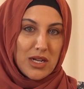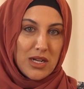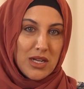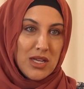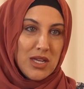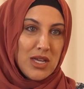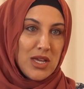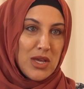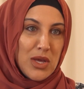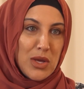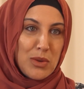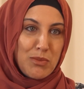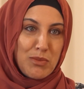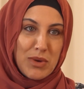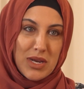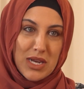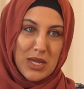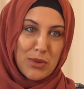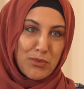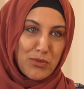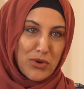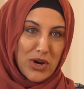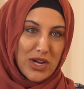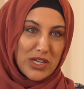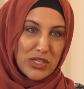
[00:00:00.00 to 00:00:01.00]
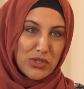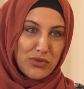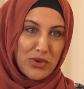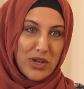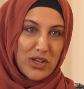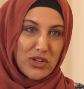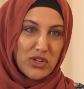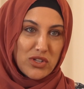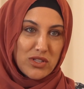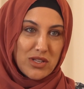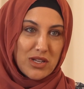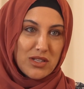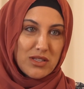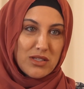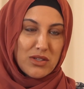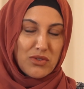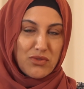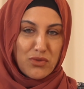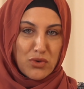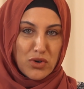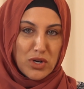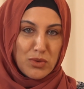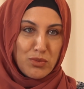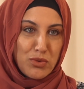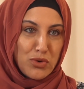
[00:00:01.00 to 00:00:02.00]
a medium price range that's
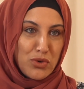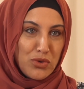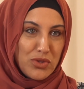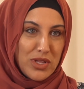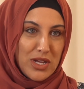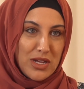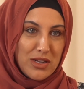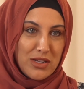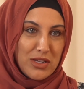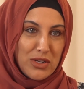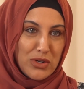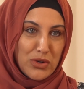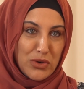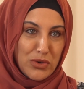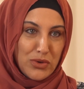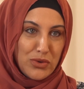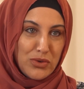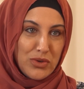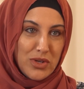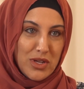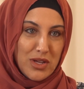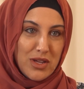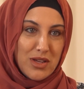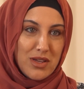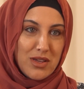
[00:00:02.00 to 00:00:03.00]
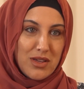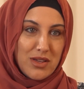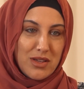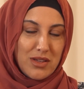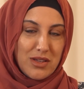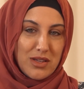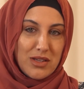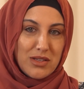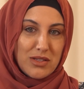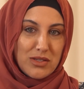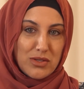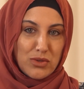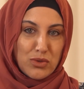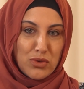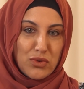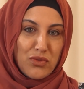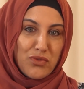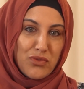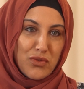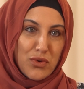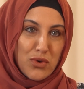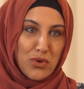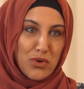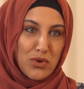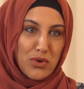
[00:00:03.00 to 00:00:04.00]
affordable, that, you know, is good
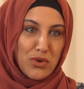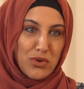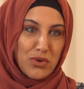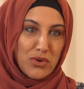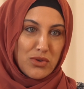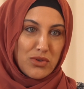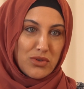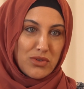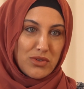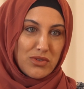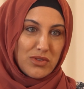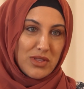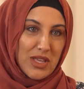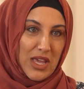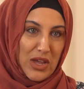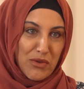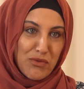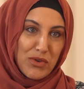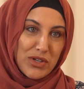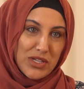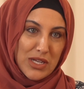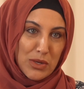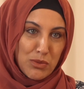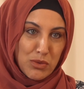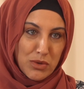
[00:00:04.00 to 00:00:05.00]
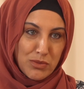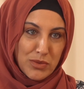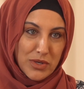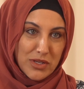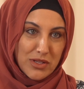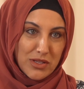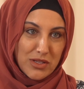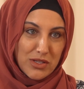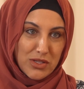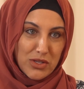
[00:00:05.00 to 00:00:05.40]
for the everyday woman.